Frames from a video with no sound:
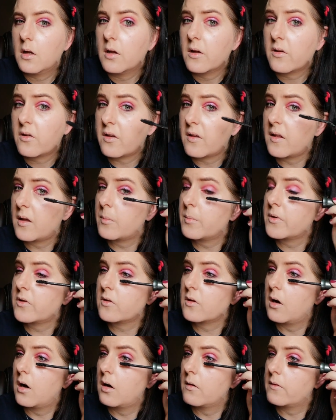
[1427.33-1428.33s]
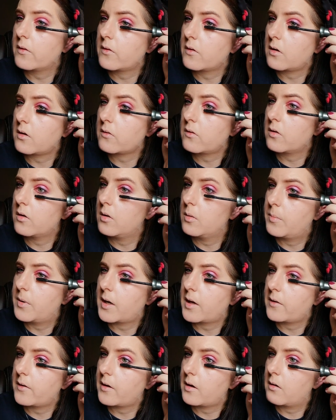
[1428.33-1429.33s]
So that mascara is not too
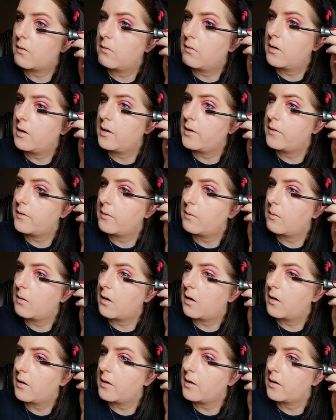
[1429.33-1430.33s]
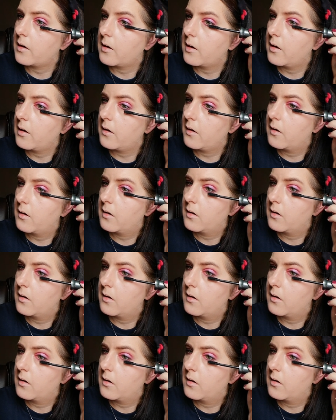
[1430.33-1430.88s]
bad. I really do like it.